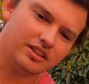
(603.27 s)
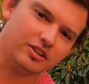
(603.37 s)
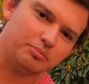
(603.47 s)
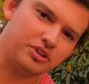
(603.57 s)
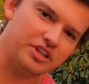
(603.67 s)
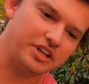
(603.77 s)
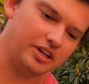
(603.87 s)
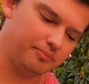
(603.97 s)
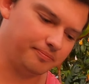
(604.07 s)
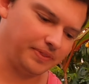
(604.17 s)
They look pretty
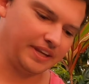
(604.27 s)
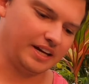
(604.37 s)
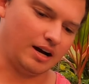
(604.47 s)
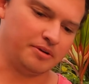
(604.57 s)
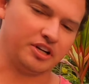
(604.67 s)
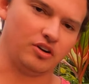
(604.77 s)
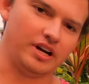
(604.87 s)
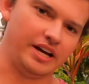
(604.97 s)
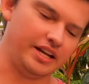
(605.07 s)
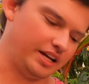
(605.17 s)
good. I'm gonna go
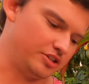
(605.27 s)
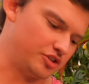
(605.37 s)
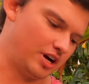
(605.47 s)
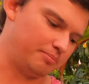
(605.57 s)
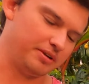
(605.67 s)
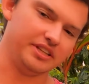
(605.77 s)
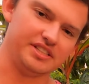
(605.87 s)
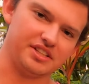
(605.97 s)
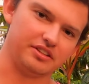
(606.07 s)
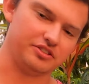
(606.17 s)
ahead and drop in
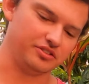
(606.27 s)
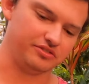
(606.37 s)
these other 2